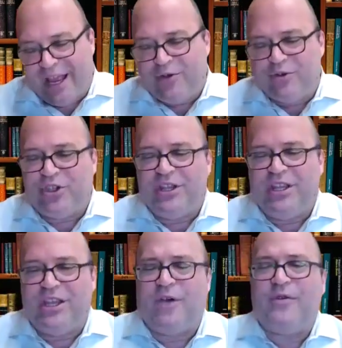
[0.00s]

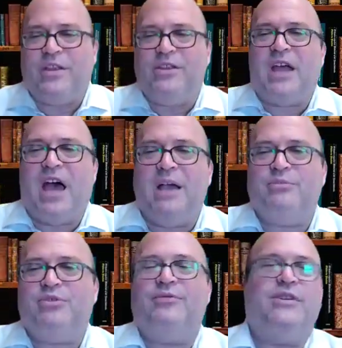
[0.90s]
interestingly enough, in the
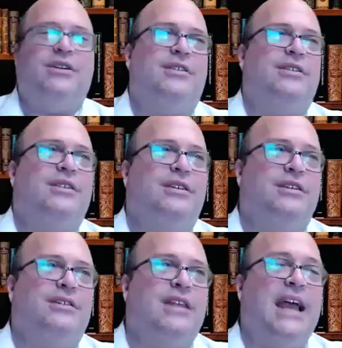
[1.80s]
times of
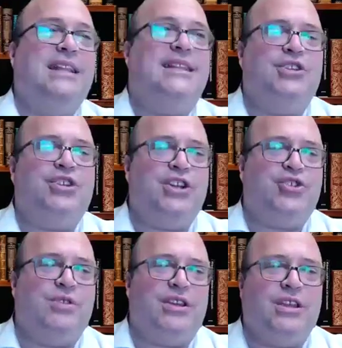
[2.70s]
the 19th
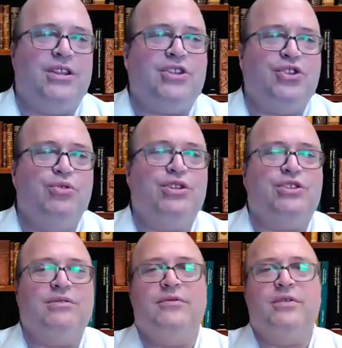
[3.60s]
century, in the
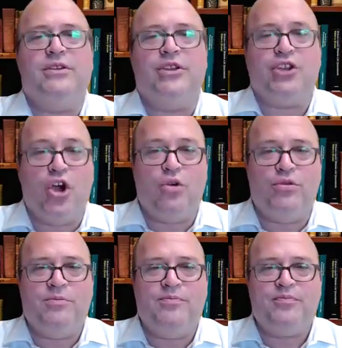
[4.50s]
students of the Vilna
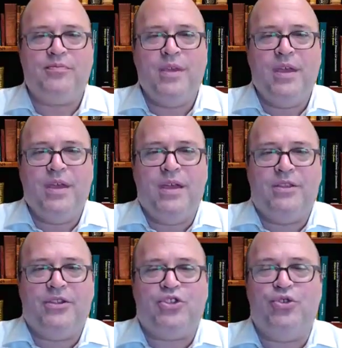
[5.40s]
Gaon,
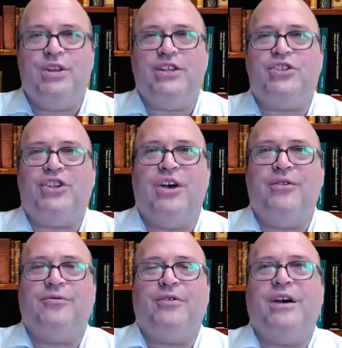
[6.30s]
students
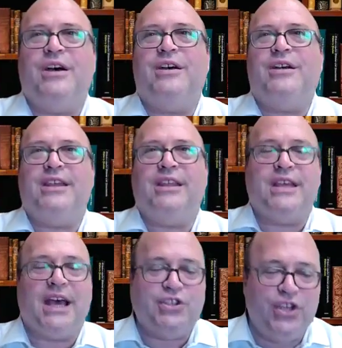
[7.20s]
of in
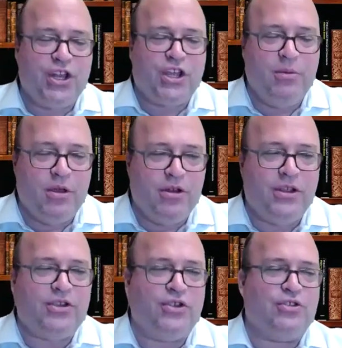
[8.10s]
the Hasidic
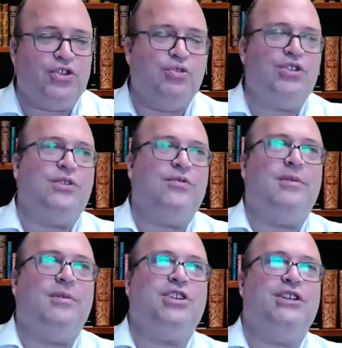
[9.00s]
community, certain students of
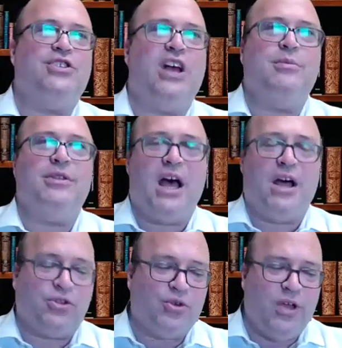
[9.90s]
Rabbi Shneir Zalman, the
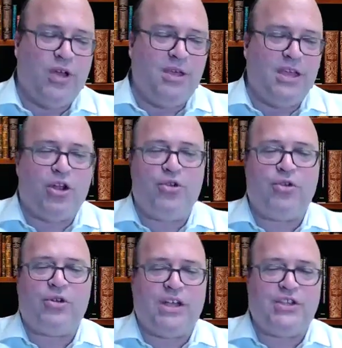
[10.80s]
Alter Rebbe, and
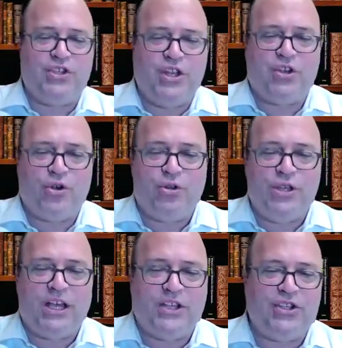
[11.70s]
other
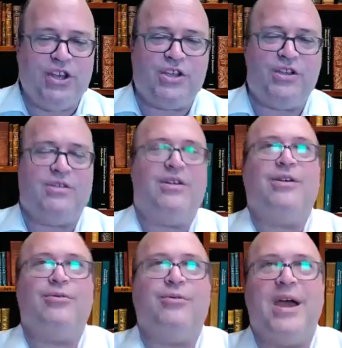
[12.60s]
early Hasidic
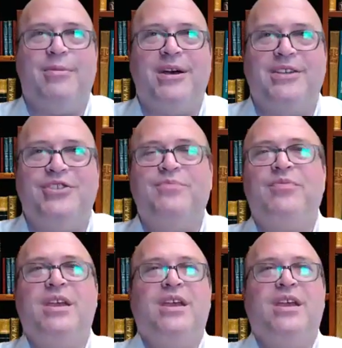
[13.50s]
rabbis.